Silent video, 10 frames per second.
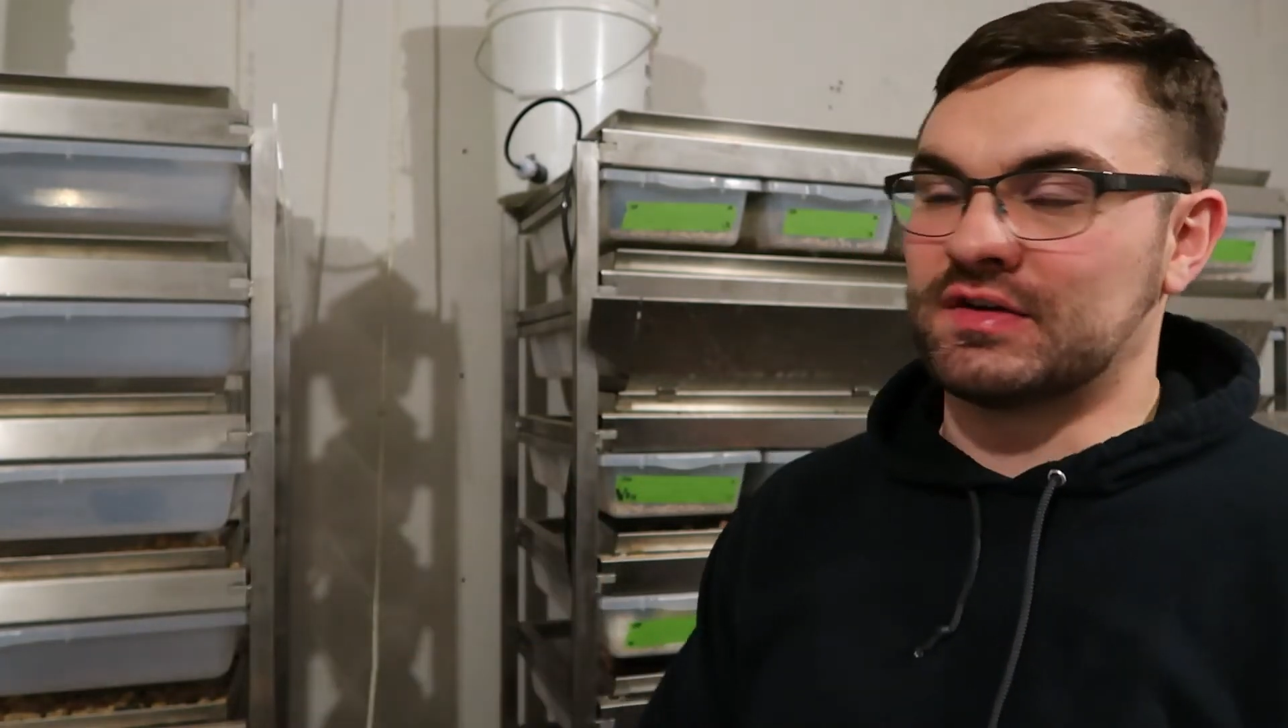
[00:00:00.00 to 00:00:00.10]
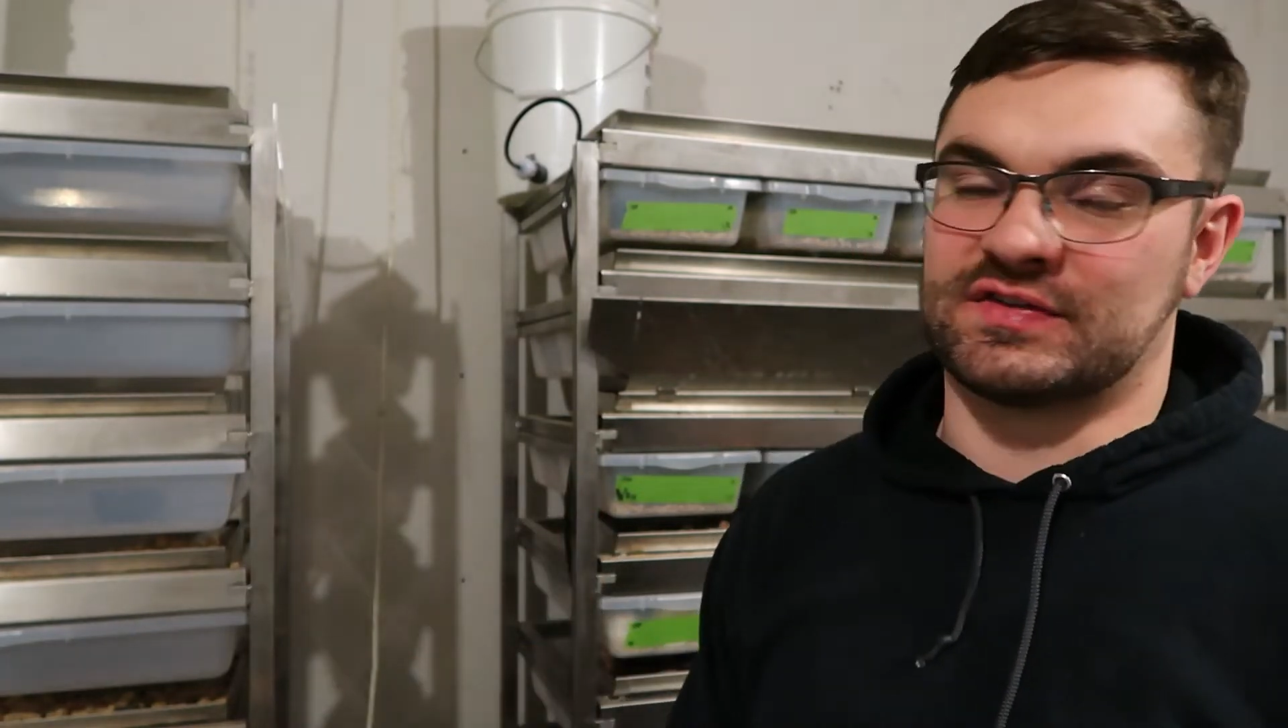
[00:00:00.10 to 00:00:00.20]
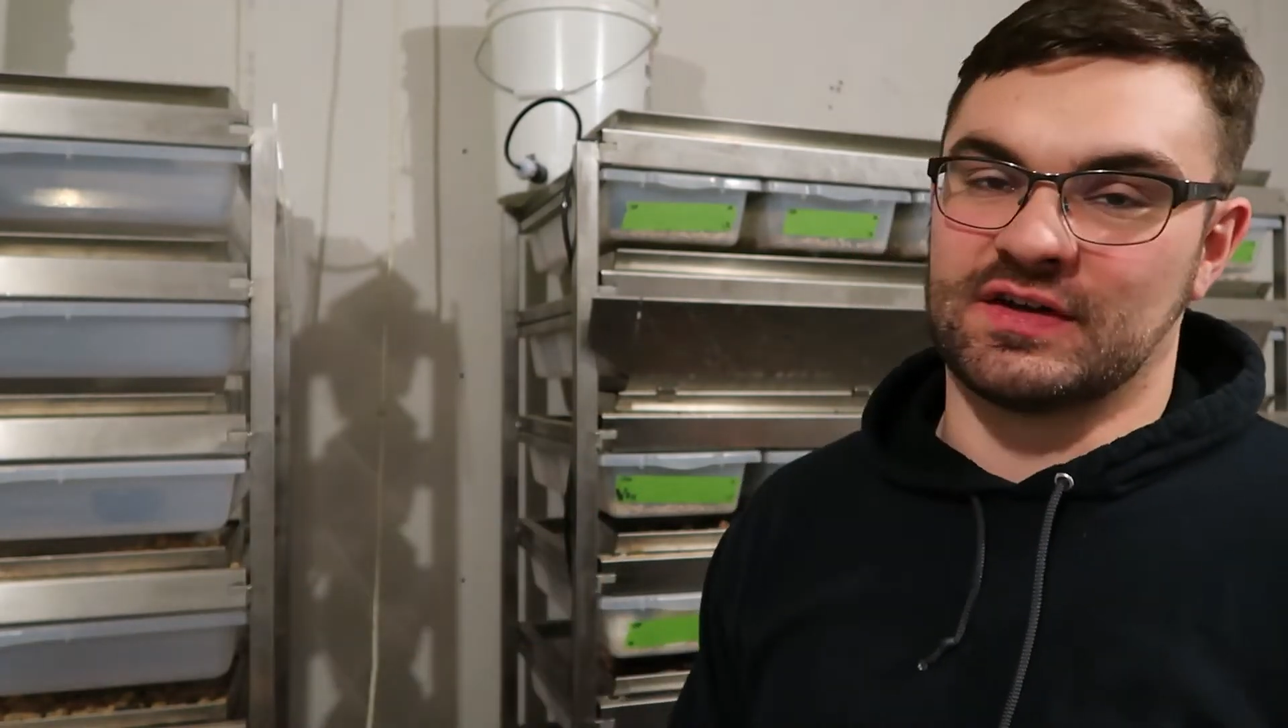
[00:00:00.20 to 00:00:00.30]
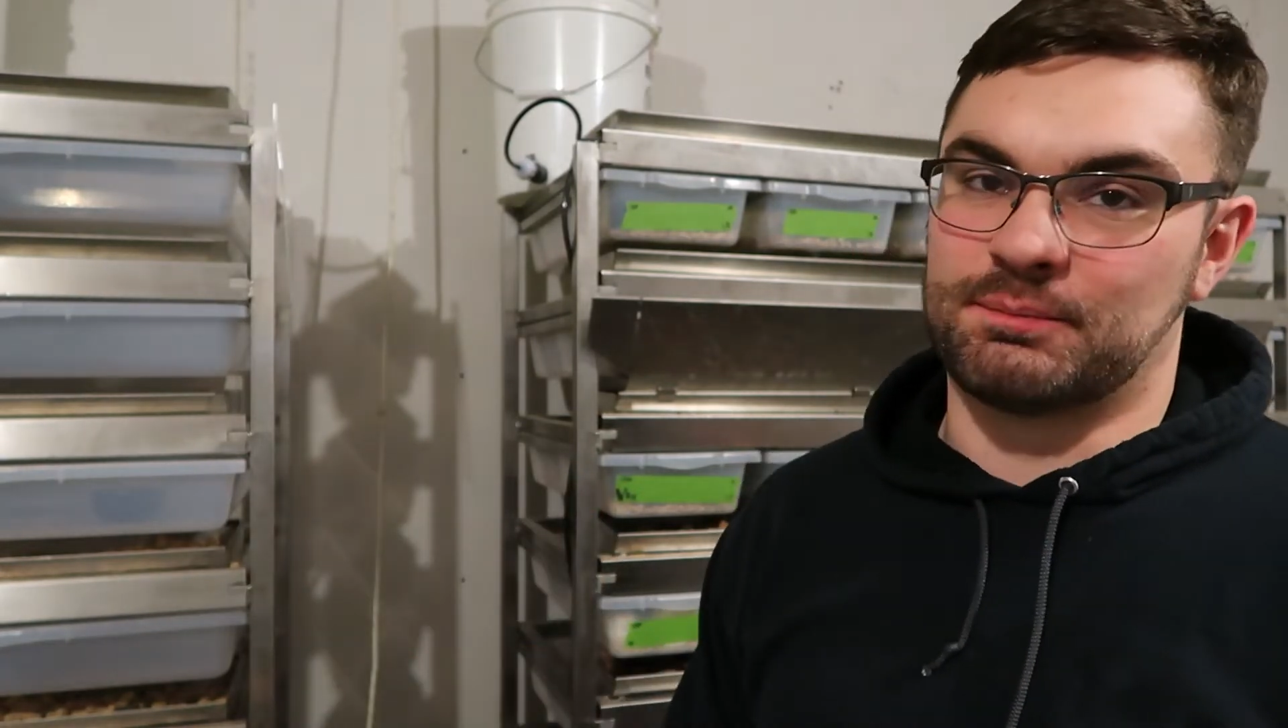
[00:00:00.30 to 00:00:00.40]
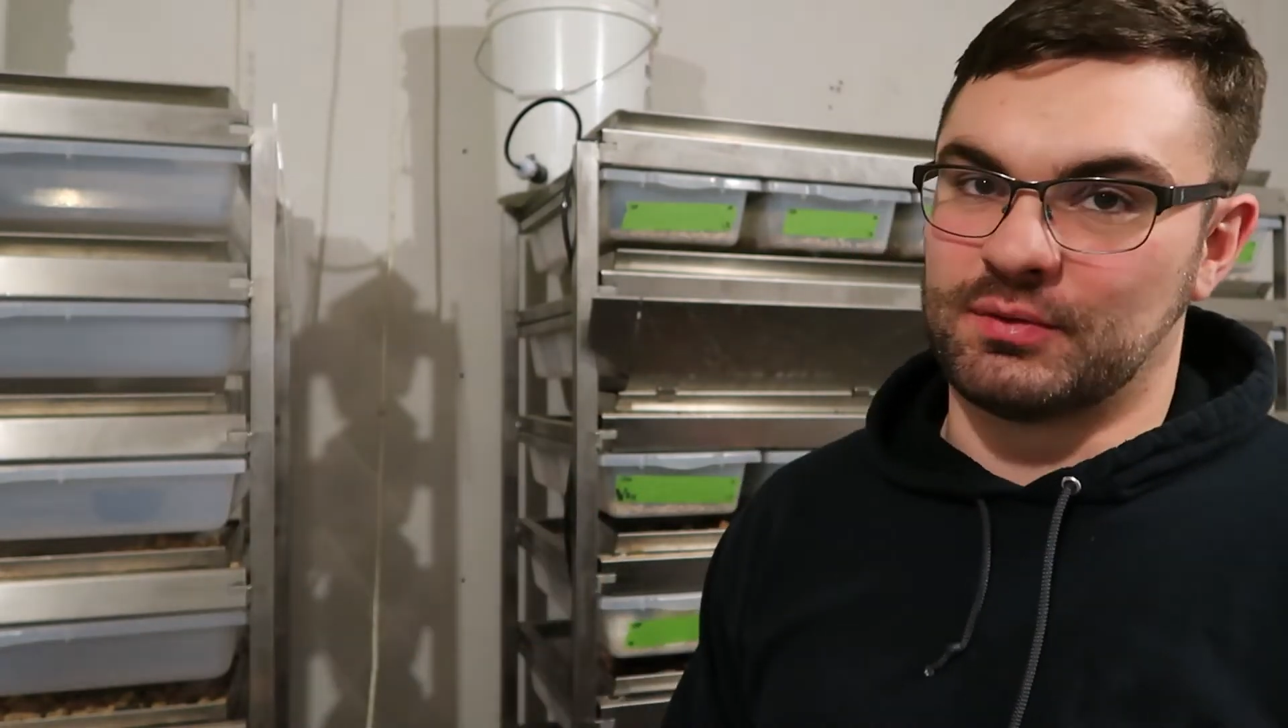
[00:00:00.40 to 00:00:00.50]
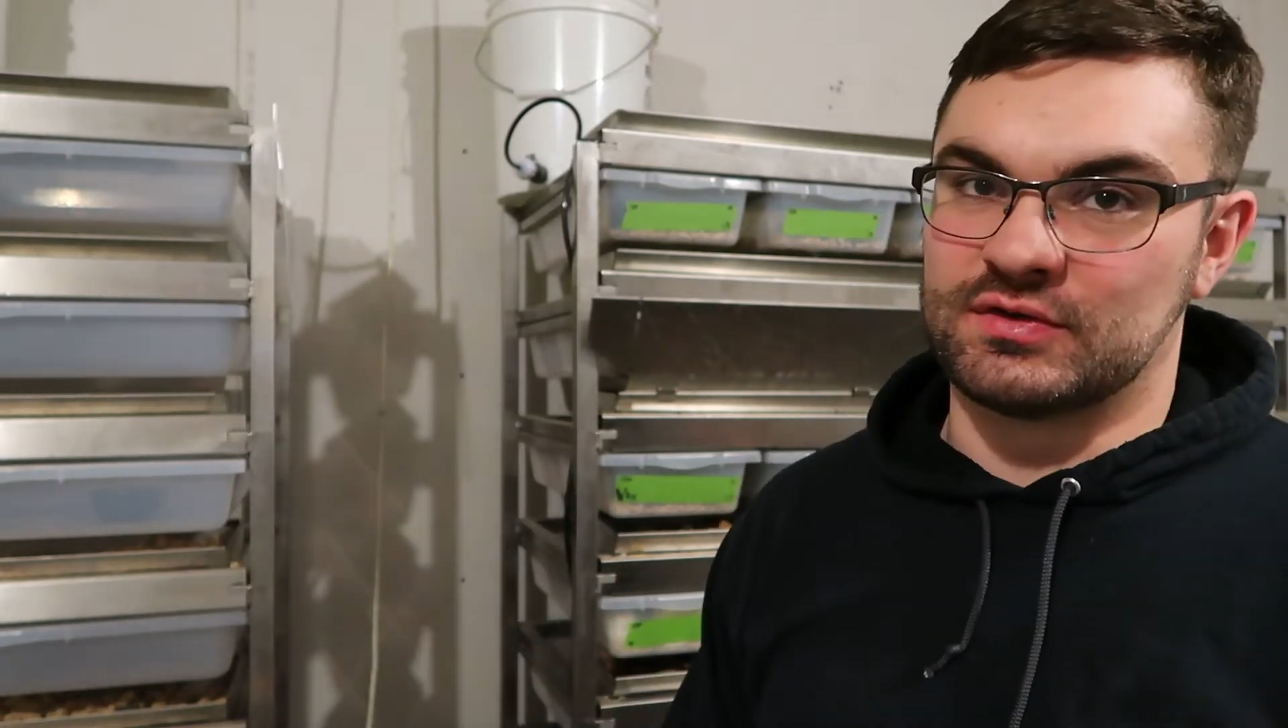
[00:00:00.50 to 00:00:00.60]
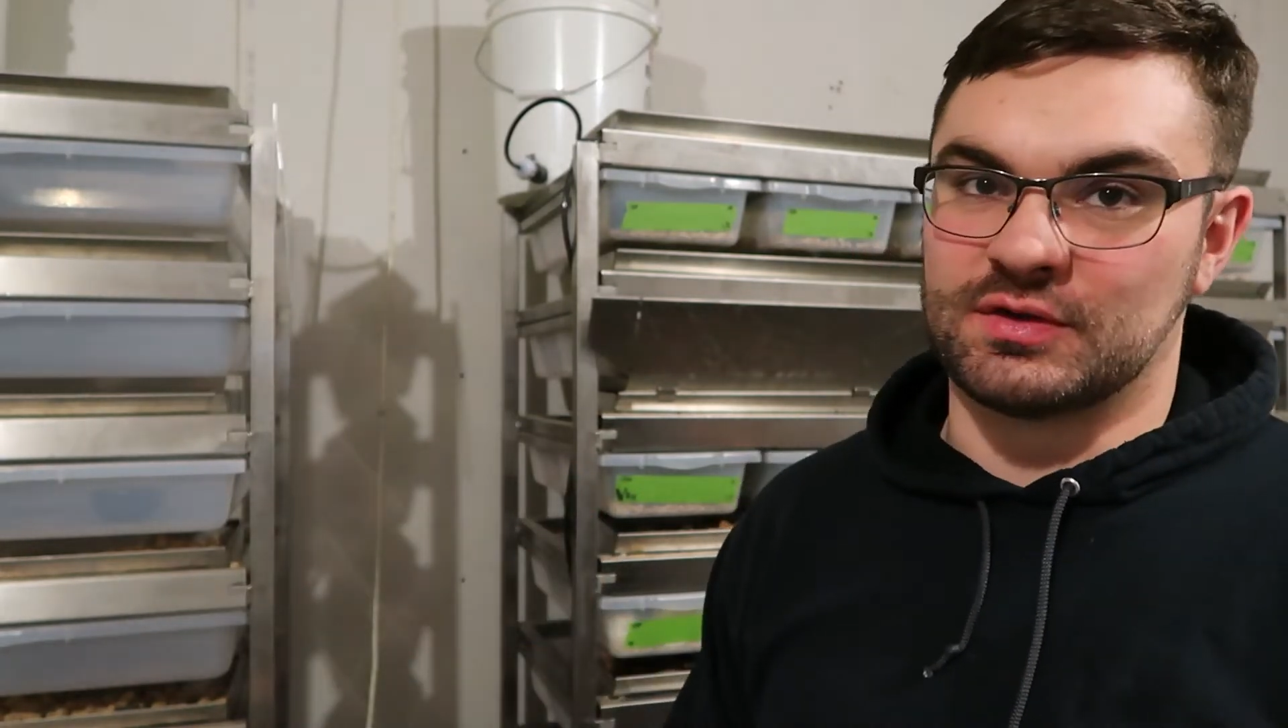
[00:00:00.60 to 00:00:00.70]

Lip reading: simple